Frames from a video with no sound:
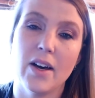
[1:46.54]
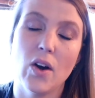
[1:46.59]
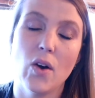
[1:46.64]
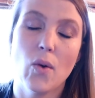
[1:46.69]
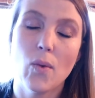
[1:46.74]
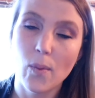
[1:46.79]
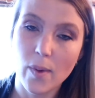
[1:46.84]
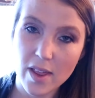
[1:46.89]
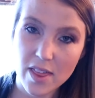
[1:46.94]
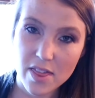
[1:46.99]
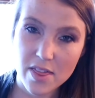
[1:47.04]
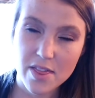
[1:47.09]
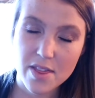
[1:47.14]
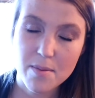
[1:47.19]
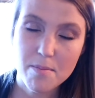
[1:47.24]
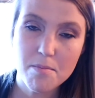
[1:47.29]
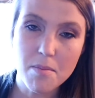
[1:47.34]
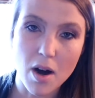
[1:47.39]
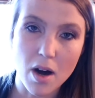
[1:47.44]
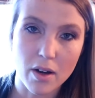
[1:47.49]
With the
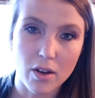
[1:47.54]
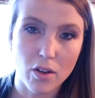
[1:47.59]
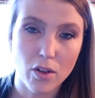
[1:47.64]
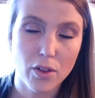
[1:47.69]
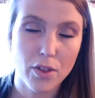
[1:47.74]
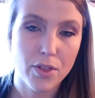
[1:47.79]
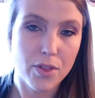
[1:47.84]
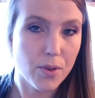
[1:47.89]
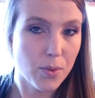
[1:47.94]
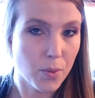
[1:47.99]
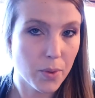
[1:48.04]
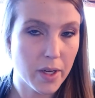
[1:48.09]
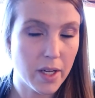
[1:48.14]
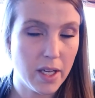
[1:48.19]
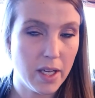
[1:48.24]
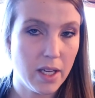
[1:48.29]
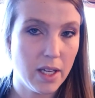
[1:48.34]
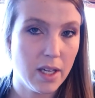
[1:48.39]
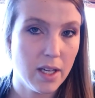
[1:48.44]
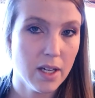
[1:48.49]
Model
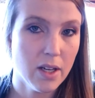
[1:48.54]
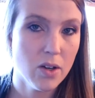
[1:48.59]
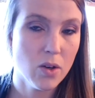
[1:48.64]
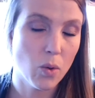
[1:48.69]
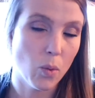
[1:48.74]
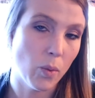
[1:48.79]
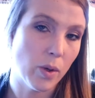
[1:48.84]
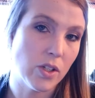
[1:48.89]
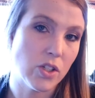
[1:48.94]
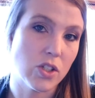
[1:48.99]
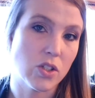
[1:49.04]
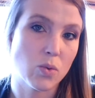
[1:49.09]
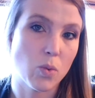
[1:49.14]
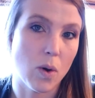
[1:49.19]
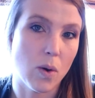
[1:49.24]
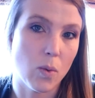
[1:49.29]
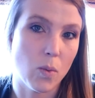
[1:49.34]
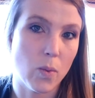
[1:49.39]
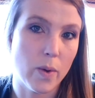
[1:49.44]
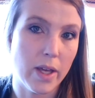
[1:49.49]
3, which is
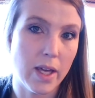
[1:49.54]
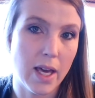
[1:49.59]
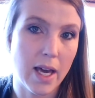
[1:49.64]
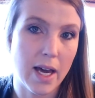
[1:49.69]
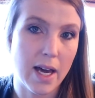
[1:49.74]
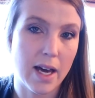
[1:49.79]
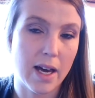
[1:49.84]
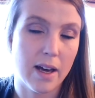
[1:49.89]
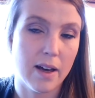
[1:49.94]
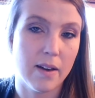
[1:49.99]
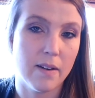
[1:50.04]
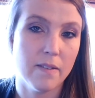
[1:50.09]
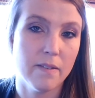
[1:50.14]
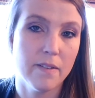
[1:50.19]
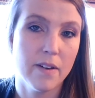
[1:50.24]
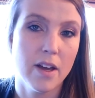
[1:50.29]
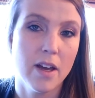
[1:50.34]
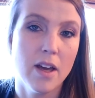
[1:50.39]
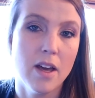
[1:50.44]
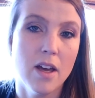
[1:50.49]
what we have,
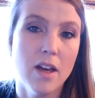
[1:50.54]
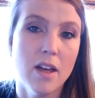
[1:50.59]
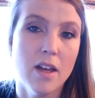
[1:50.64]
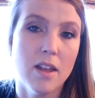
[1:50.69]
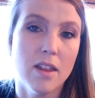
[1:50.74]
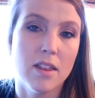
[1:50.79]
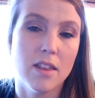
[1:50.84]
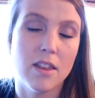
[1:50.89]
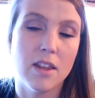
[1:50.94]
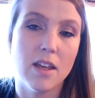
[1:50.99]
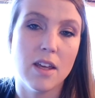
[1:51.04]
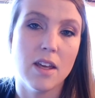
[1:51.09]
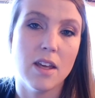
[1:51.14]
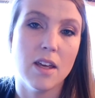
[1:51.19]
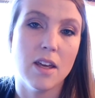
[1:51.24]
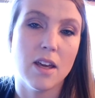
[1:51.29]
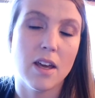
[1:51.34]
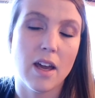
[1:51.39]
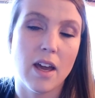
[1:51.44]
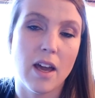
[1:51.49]

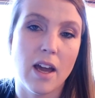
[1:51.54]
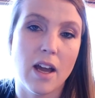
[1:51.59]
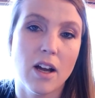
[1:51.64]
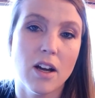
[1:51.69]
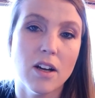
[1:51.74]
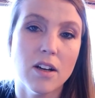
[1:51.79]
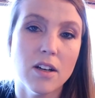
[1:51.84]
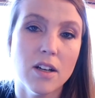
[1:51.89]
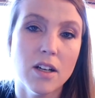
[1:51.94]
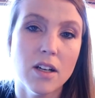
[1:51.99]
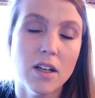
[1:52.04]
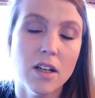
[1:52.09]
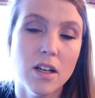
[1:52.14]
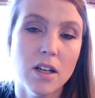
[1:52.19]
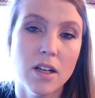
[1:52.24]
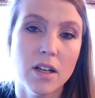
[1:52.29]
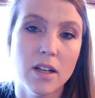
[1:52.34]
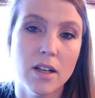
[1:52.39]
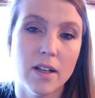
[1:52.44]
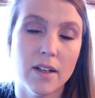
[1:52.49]
the air
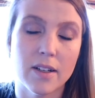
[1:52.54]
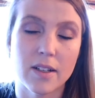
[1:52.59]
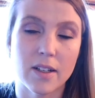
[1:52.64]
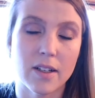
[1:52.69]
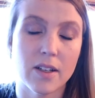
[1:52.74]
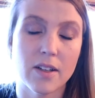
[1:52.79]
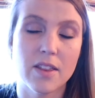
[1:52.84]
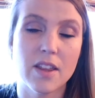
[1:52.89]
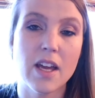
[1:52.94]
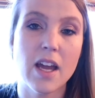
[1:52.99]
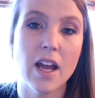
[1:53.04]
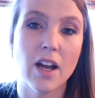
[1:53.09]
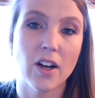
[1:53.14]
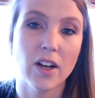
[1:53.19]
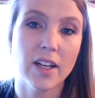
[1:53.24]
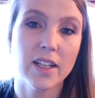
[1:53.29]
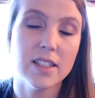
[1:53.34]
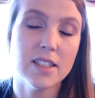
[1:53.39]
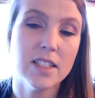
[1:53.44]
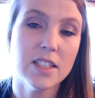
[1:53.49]

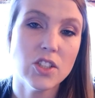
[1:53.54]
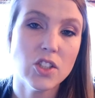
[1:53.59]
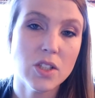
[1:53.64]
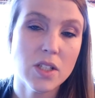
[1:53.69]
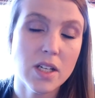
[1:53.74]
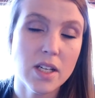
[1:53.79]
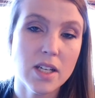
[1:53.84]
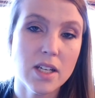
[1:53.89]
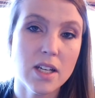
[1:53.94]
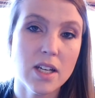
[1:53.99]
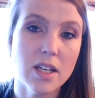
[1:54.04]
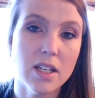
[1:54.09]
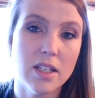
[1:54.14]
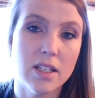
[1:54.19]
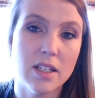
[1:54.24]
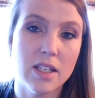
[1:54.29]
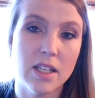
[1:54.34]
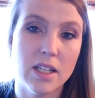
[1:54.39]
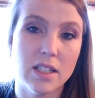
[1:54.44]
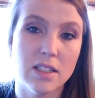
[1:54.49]
conditioning
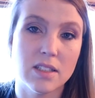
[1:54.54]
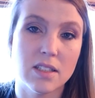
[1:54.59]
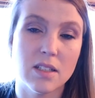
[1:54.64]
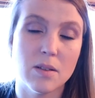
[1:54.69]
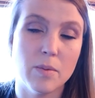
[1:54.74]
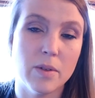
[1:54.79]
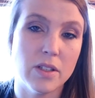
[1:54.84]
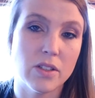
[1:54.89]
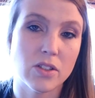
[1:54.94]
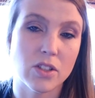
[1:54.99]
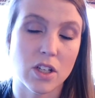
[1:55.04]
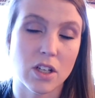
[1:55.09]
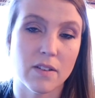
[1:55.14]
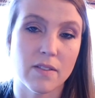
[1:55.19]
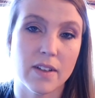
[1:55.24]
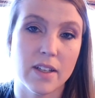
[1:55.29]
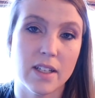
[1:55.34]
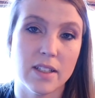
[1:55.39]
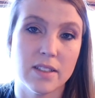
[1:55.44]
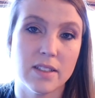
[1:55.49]
needs to be
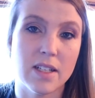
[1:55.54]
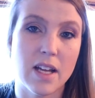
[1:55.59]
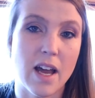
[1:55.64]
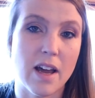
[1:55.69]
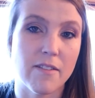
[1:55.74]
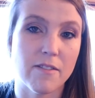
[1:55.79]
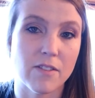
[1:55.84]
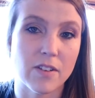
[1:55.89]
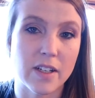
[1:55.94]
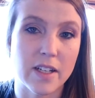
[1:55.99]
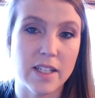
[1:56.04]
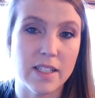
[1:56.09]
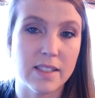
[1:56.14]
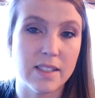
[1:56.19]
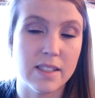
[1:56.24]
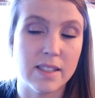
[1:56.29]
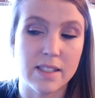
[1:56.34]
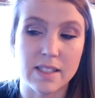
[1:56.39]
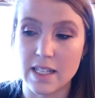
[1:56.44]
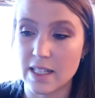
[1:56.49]
serviced every
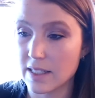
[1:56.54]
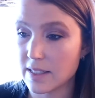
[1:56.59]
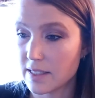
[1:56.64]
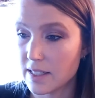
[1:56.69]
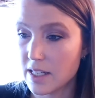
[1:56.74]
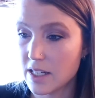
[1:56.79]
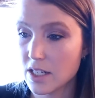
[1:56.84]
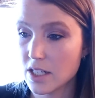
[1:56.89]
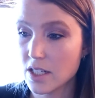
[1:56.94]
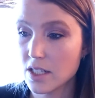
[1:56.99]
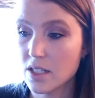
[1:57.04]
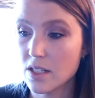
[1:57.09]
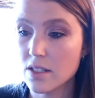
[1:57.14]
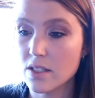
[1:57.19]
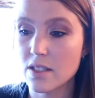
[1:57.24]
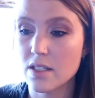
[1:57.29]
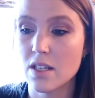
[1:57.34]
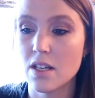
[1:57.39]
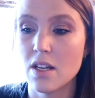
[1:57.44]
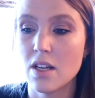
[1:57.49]
6 years.